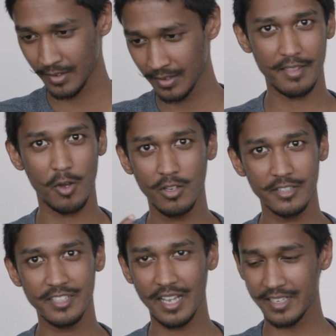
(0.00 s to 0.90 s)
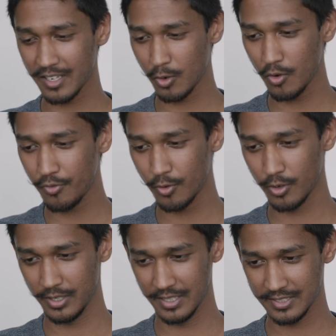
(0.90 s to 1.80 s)
And the only thing I can hope
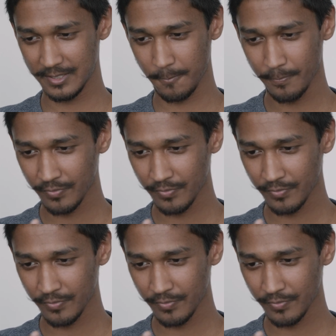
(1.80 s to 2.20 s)
for is